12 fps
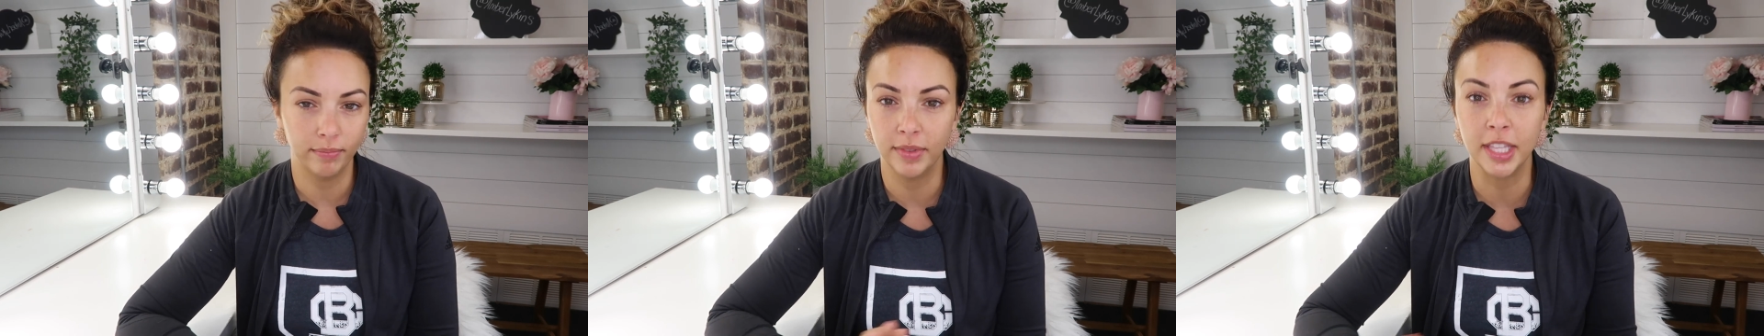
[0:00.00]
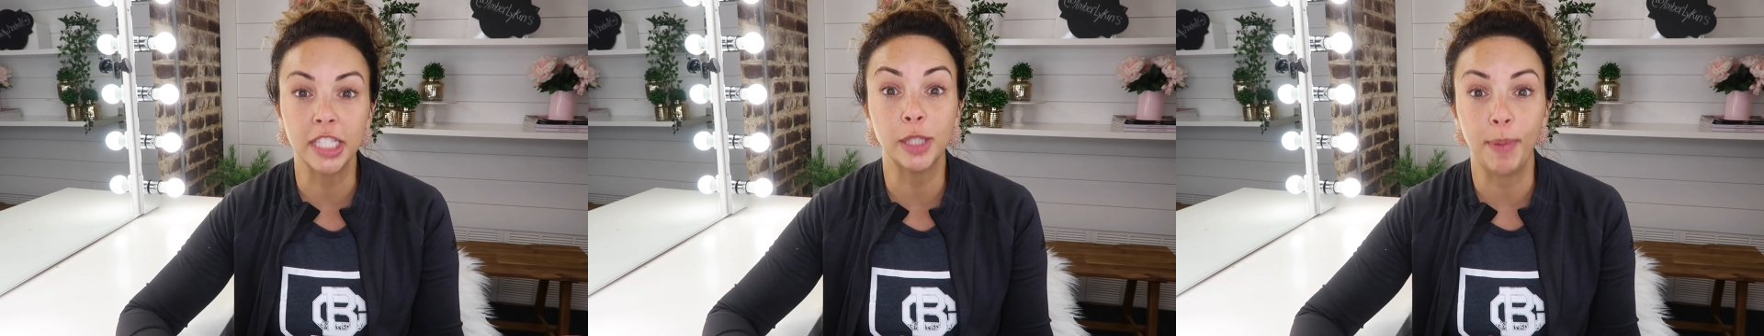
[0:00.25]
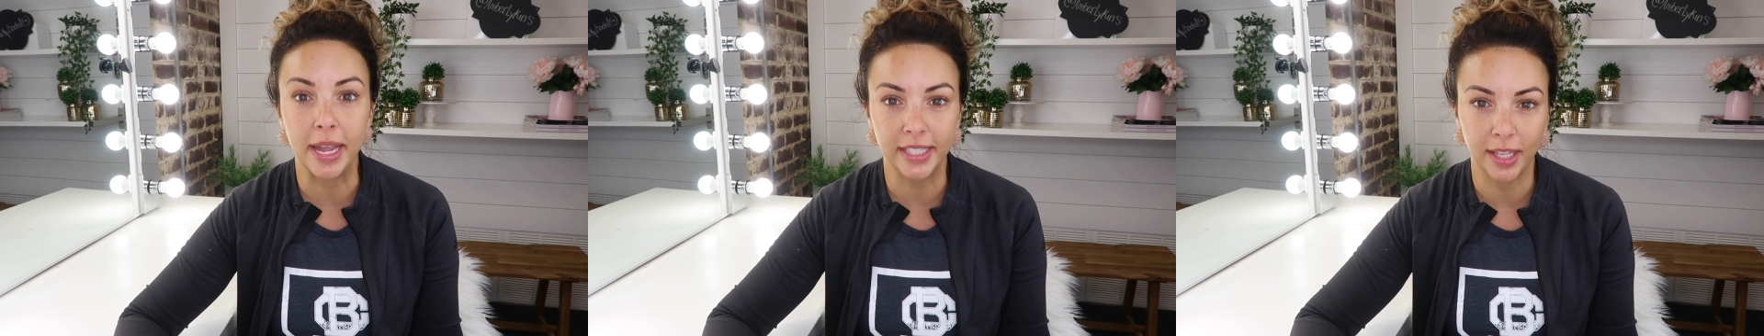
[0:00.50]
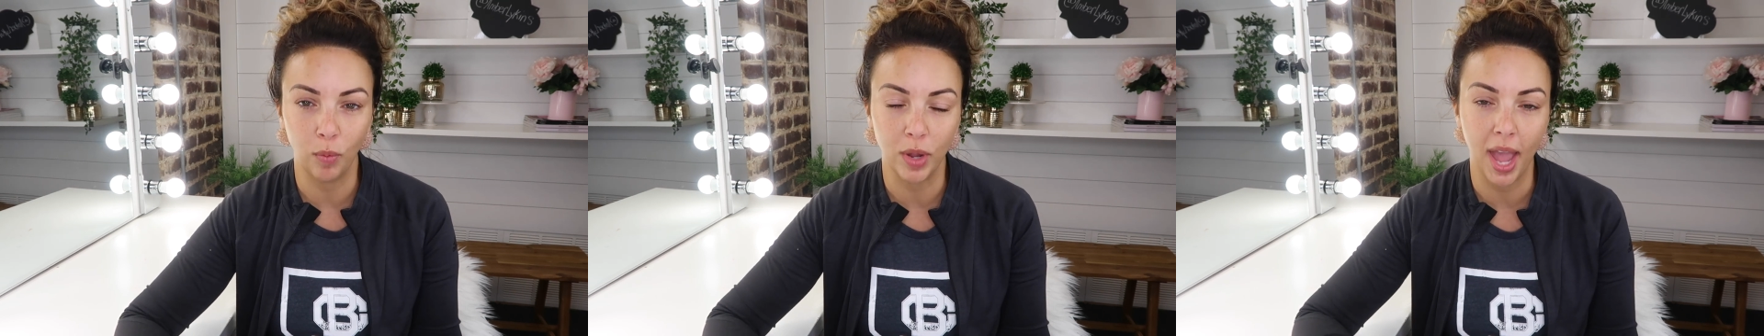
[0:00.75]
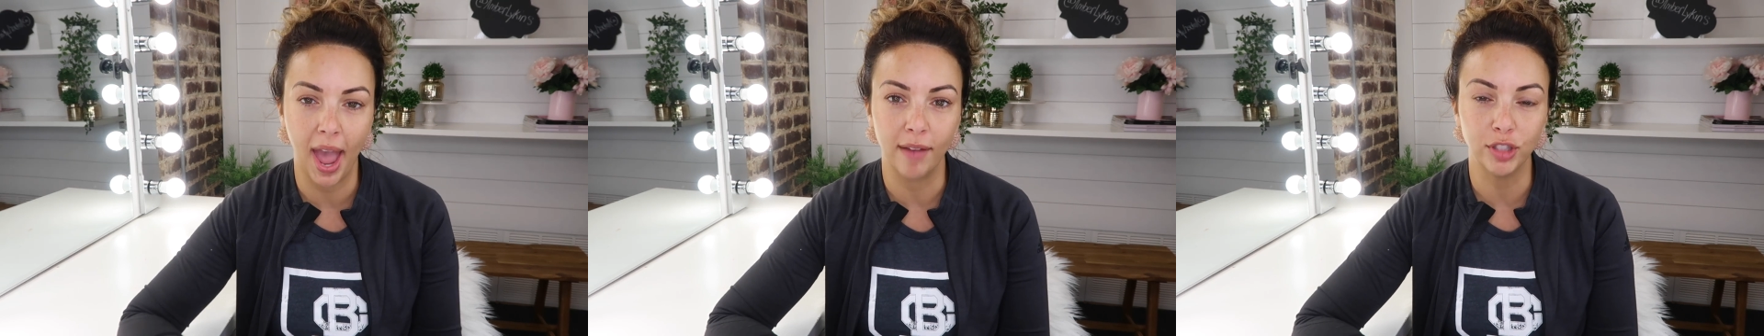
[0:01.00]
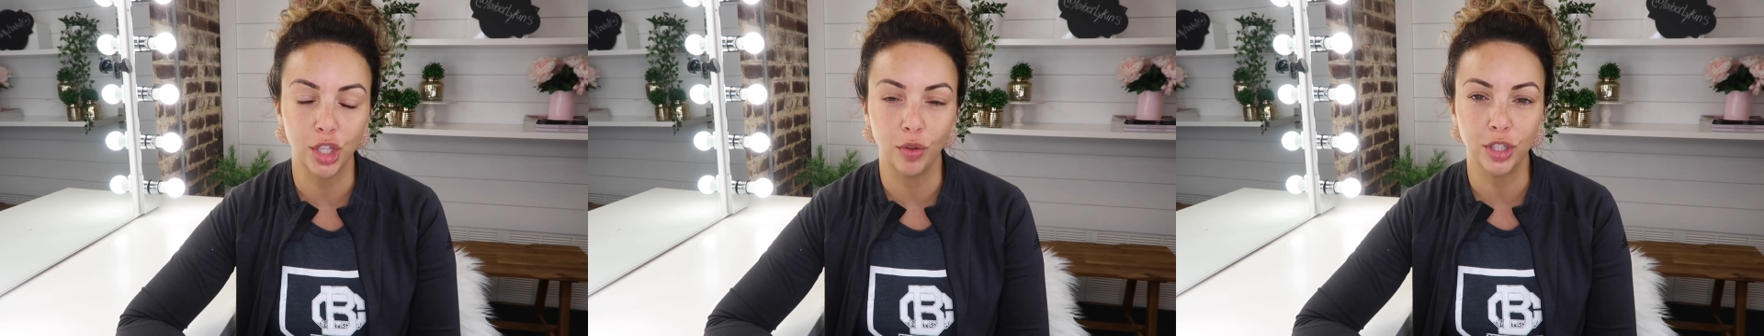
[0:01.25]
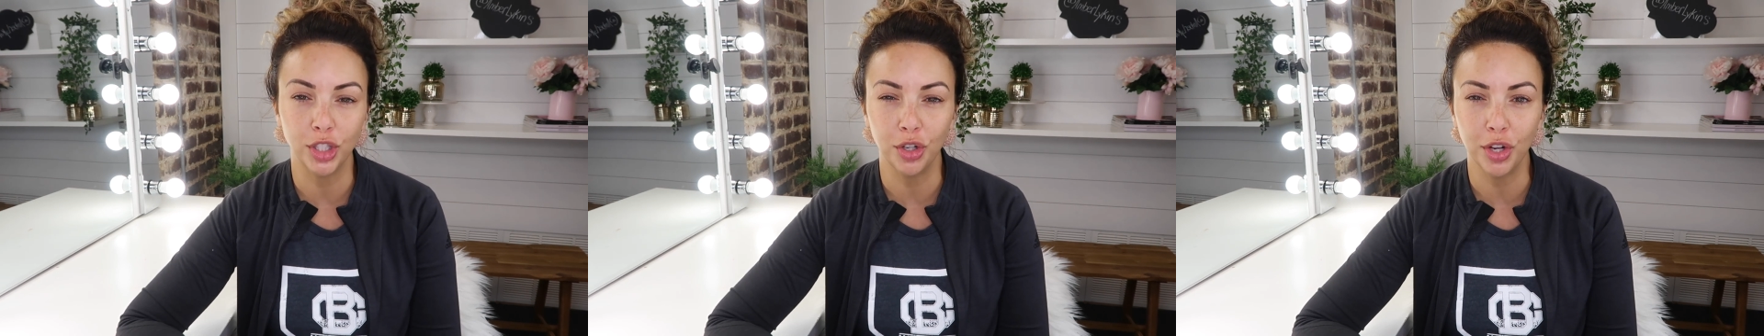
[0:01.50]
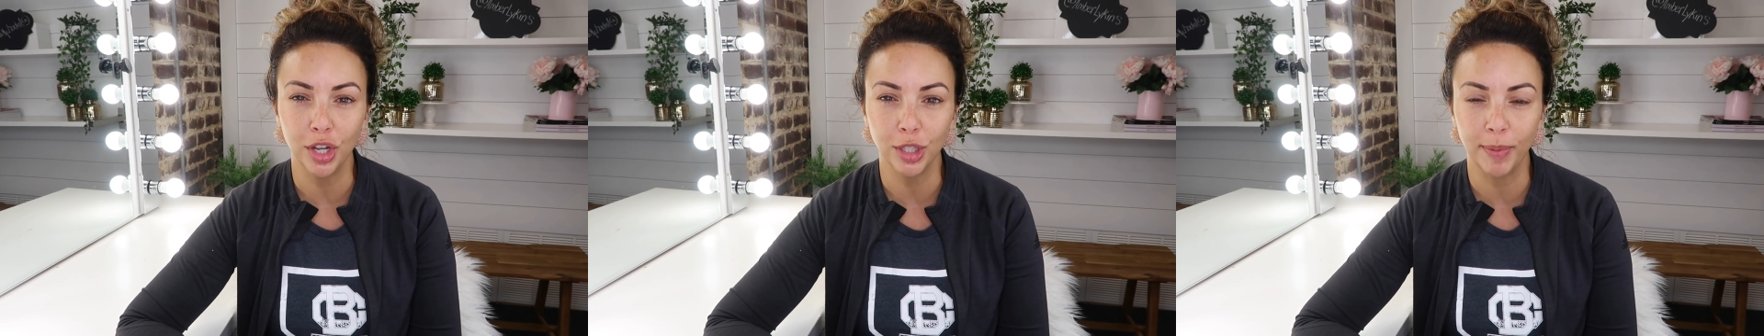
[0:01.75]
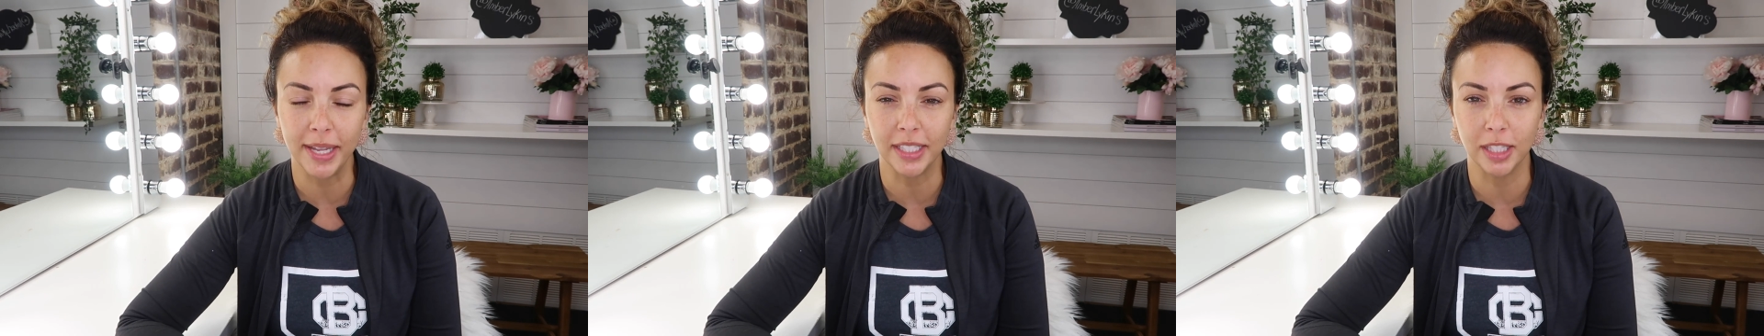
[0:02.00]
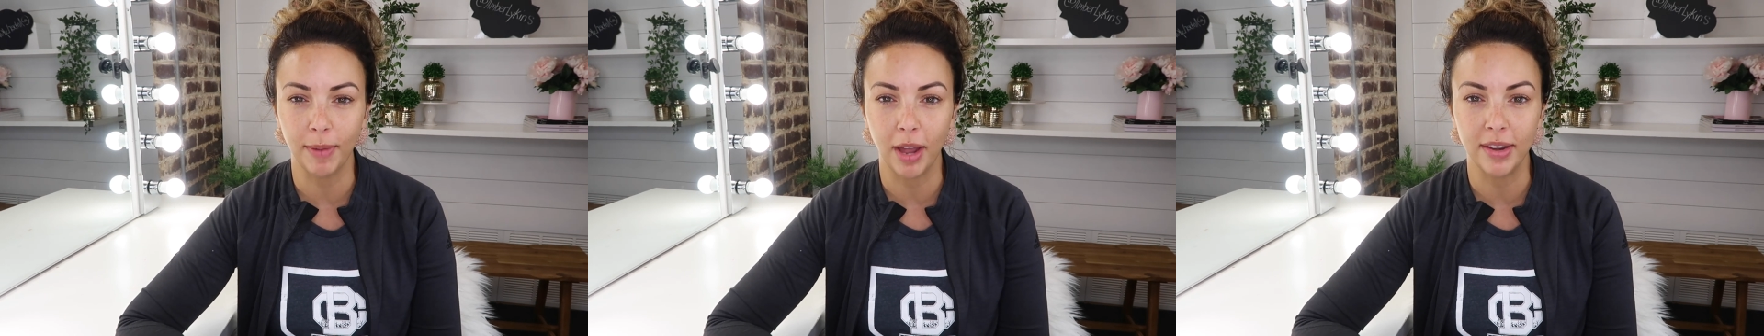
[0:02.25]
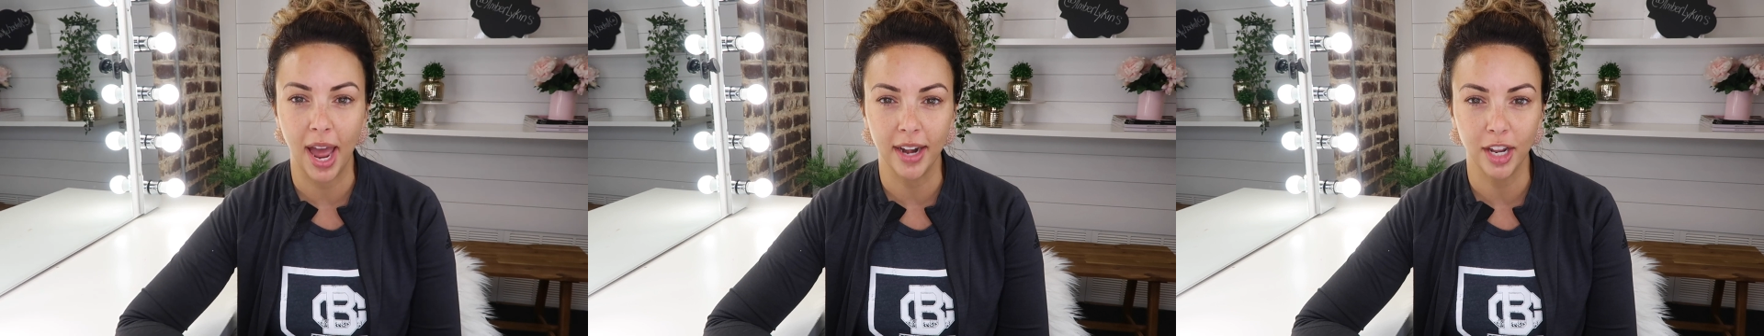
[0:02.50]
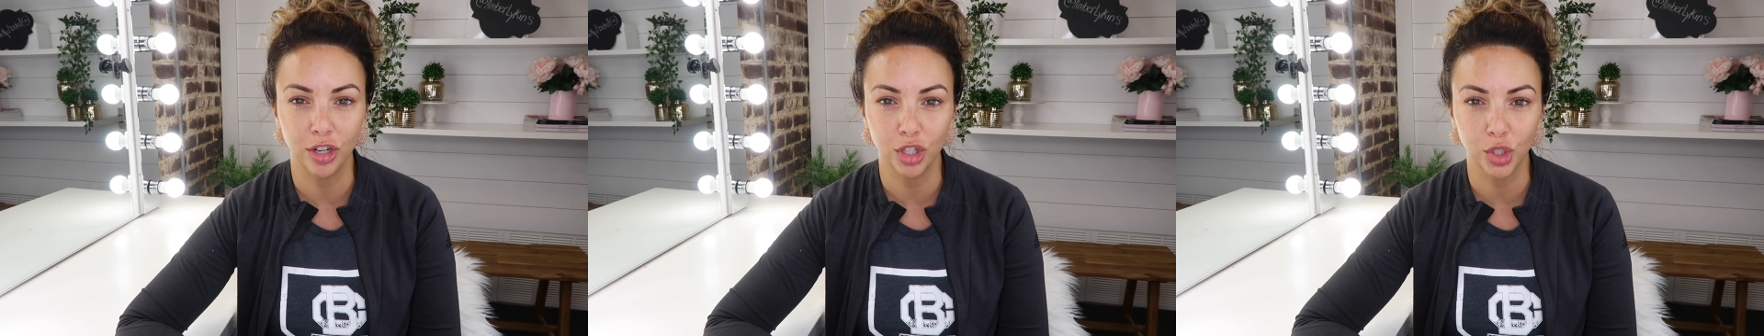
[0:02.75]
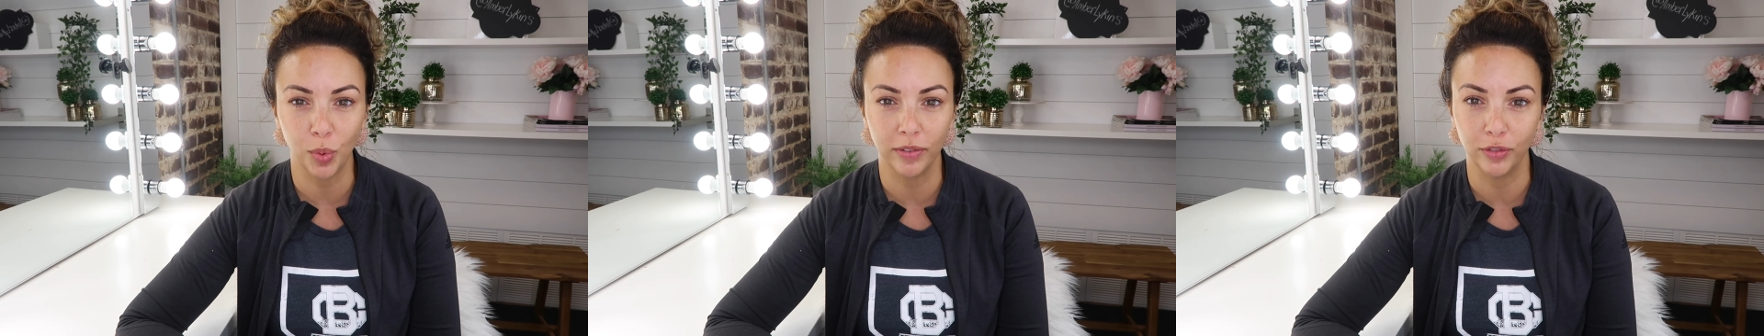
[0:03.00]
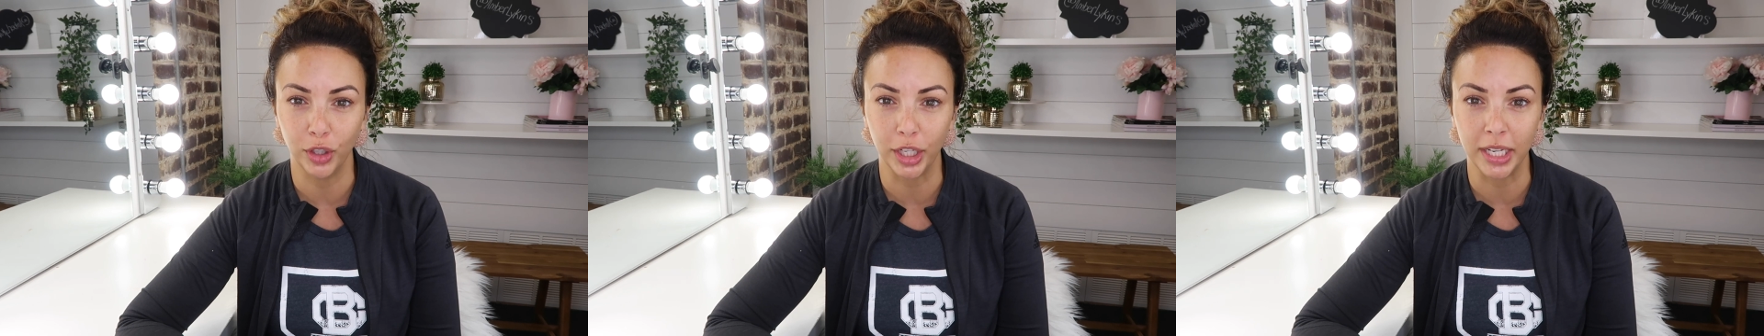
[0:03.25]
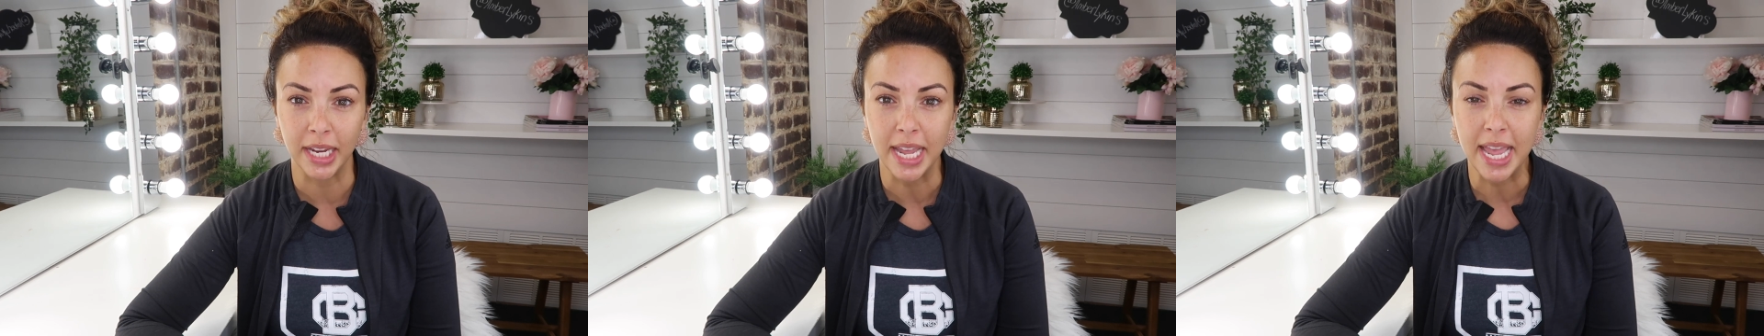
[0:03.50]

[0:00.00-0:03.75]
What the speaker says: the space that we have. So the studio space is about 900 square foot